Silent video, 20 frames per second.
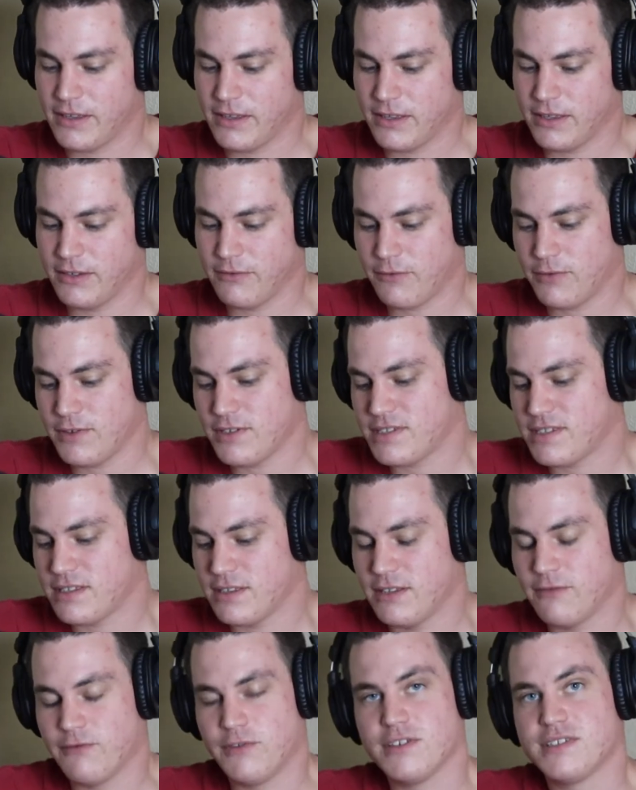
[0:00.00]
the first
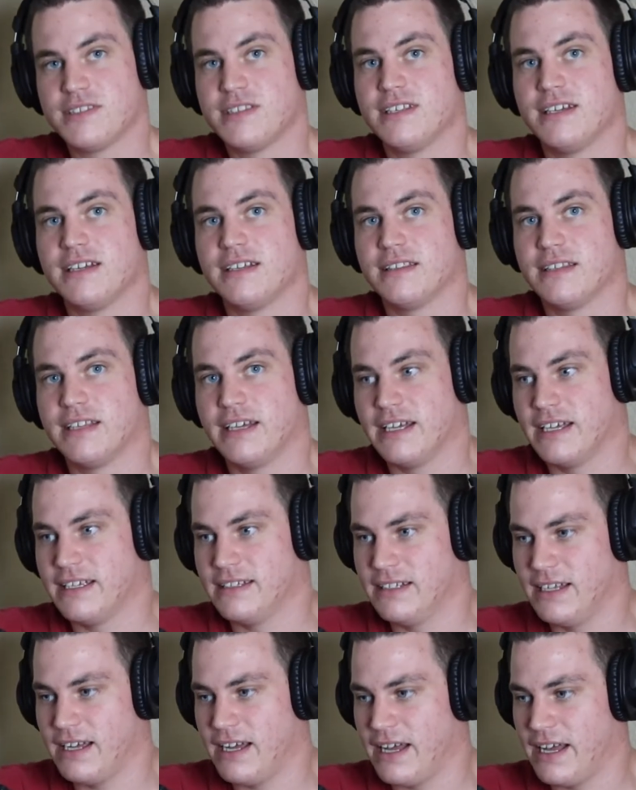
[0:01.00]
thing
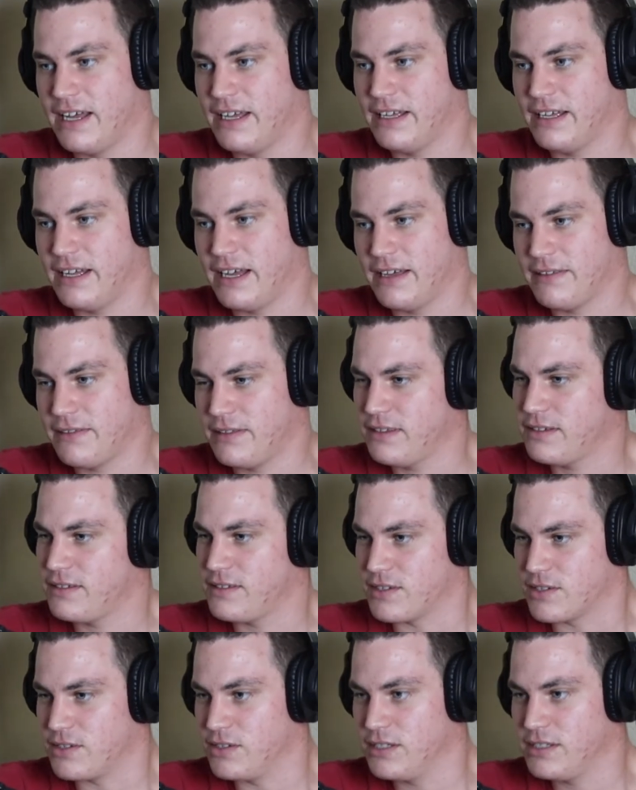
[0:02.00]
that I think
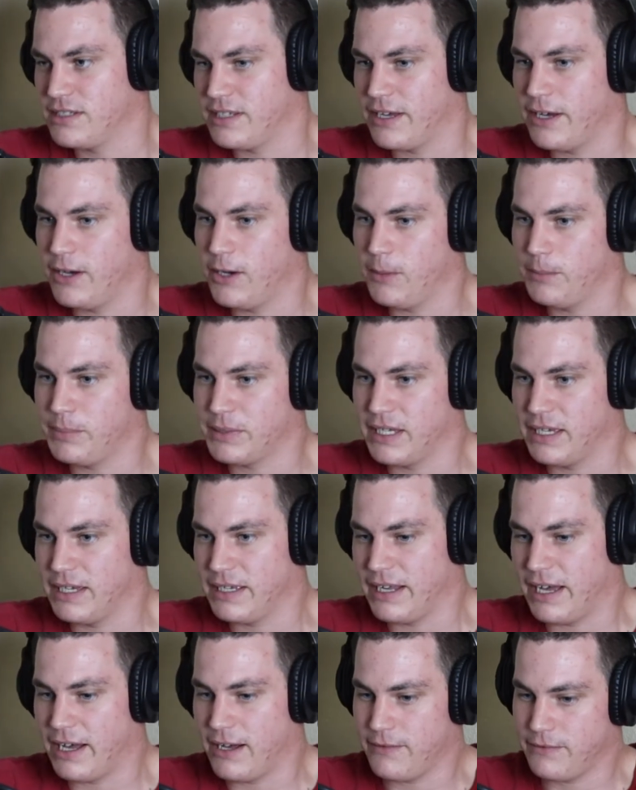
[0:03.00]
is good to help
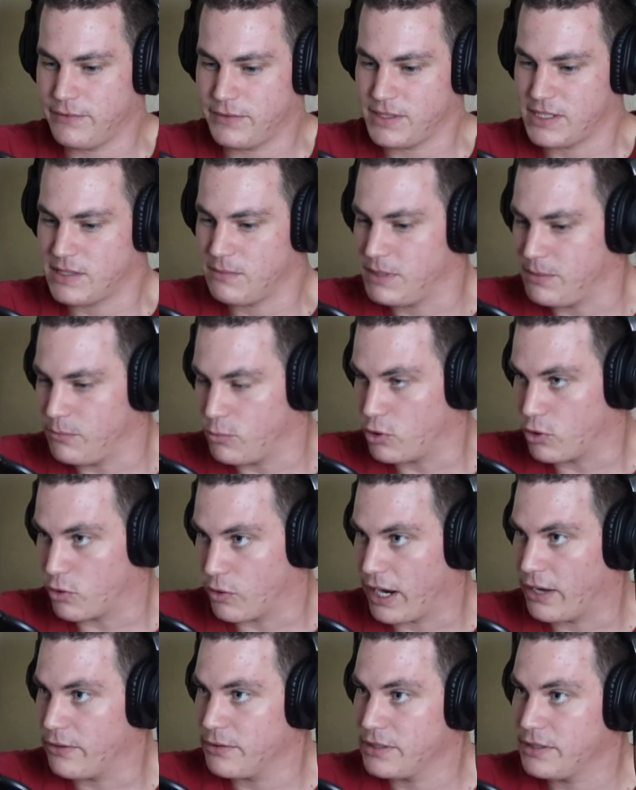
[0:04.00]
get alphas to be more
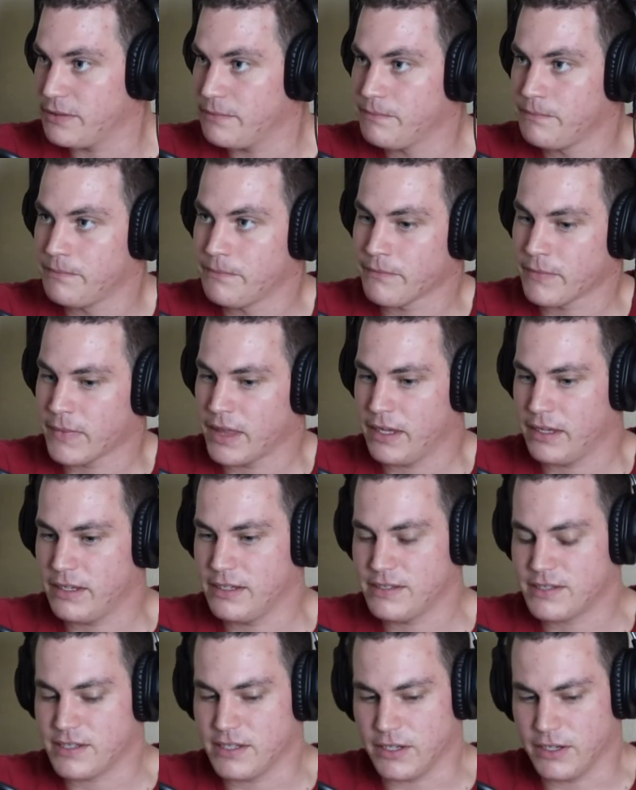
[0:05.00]
grounded
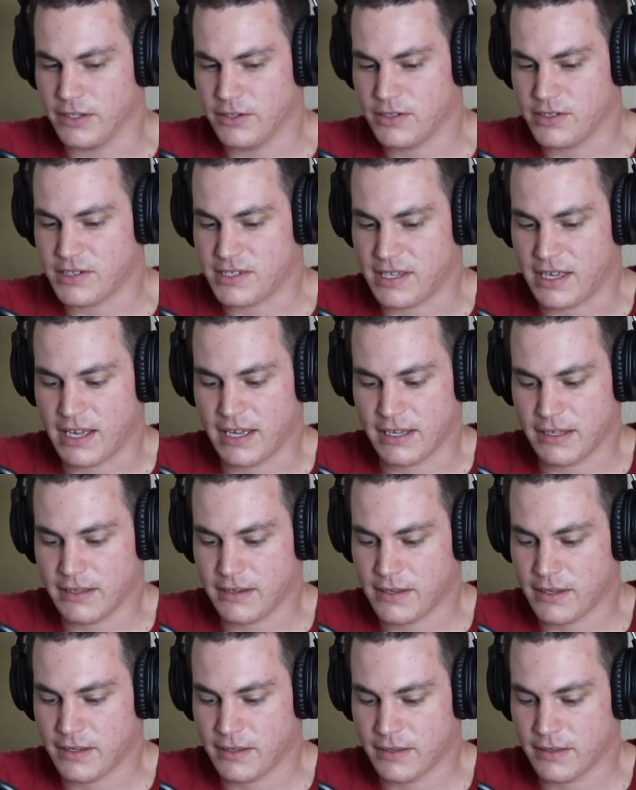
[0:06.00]
is to
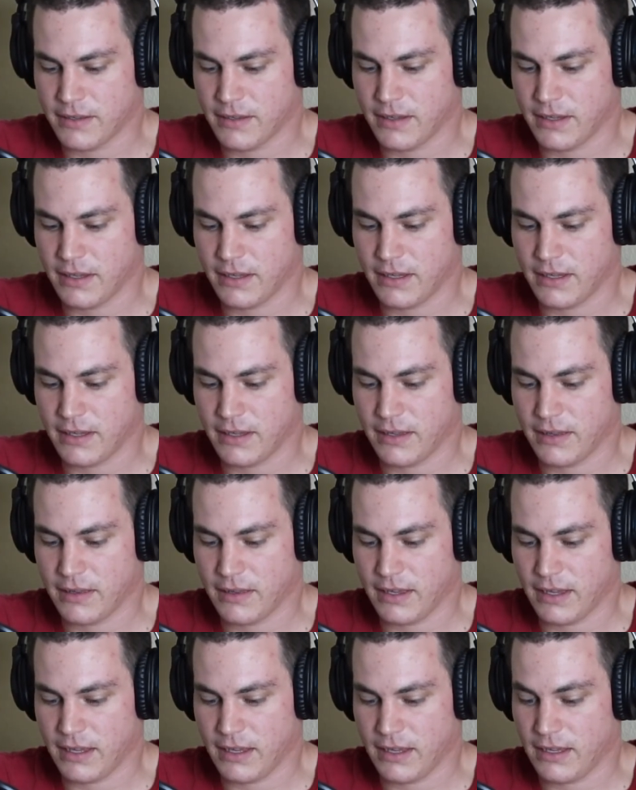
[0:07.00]
understand,
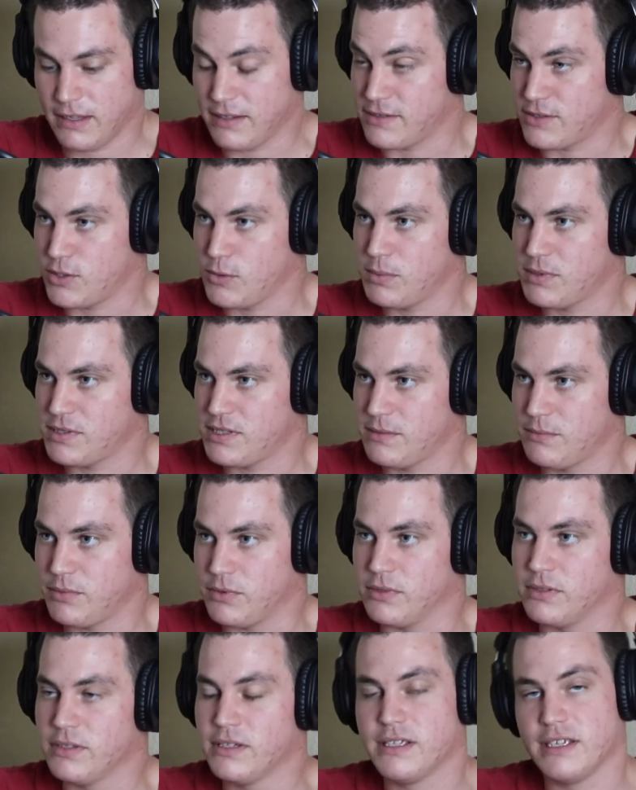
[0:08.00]
and it's super
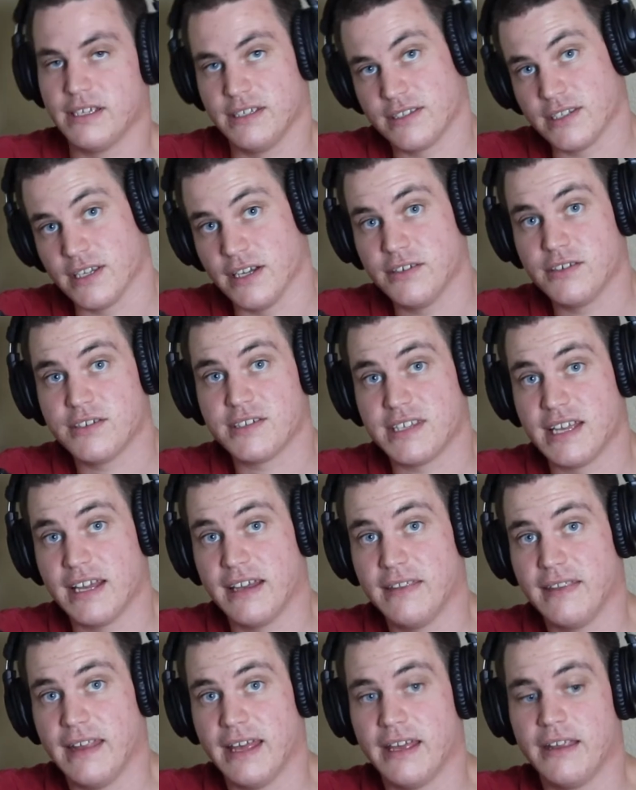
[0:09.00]
simple, is to
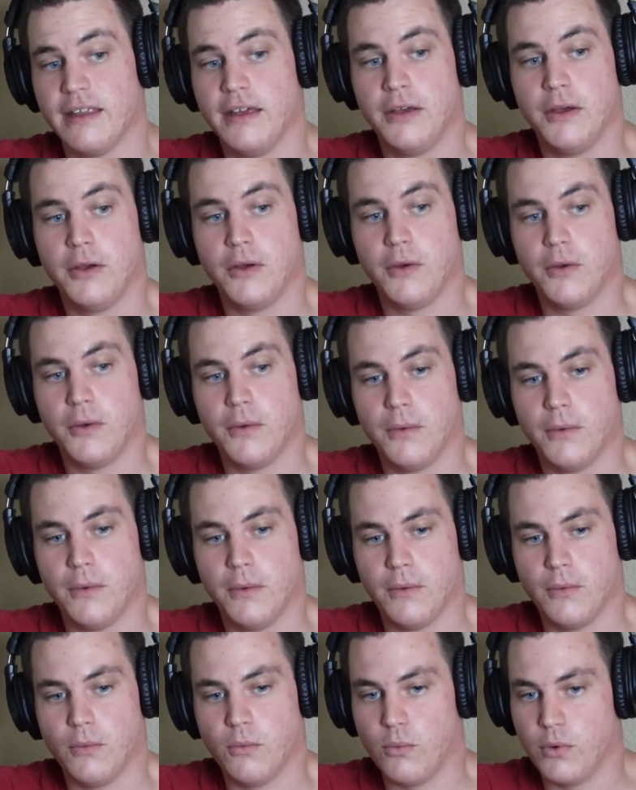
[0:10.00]
understand that
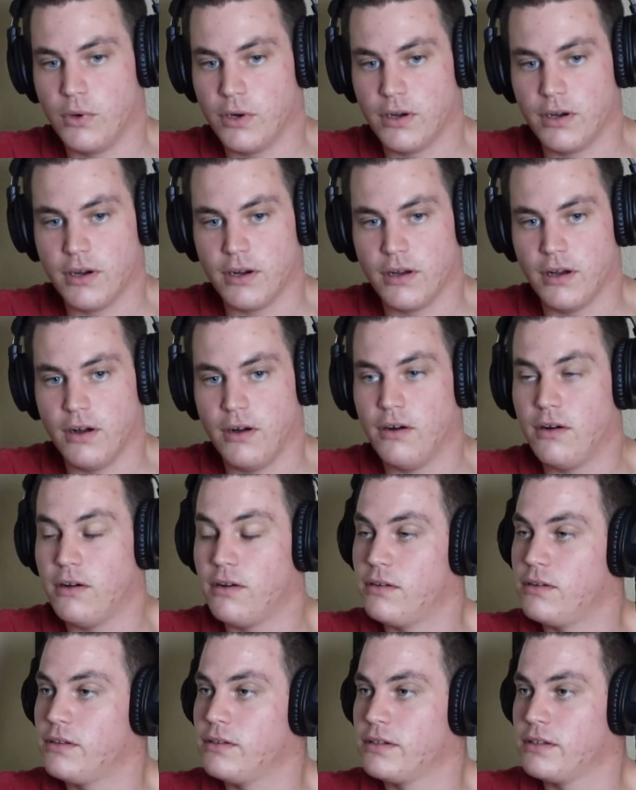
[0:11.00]
we're
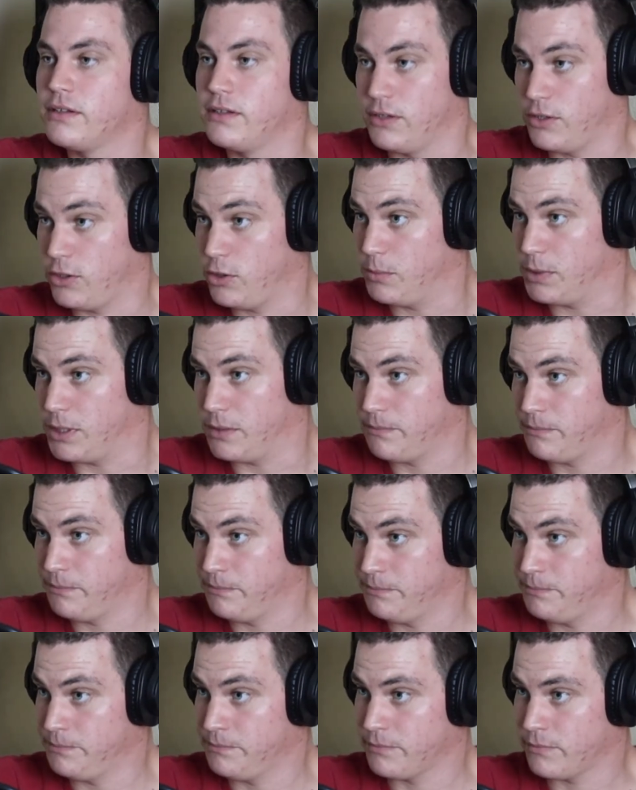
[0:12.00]
all human,
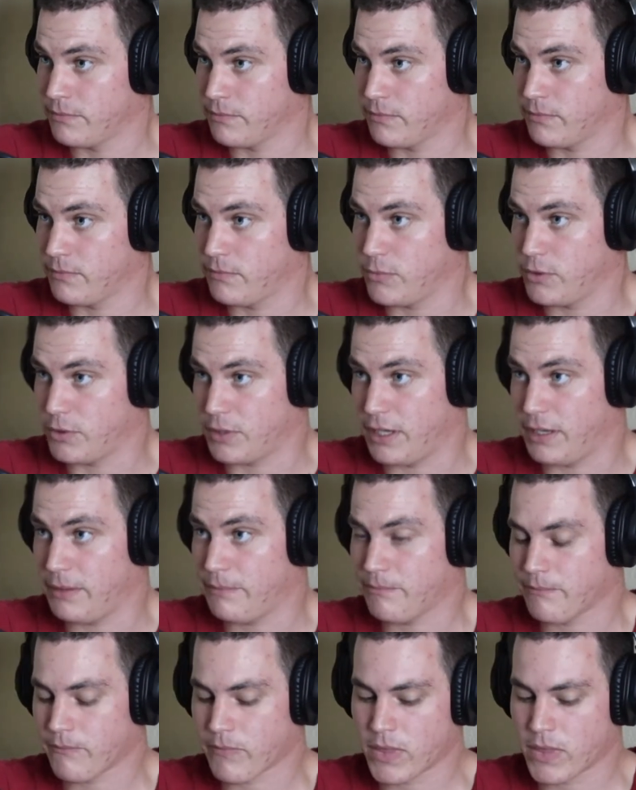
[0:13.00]
okay?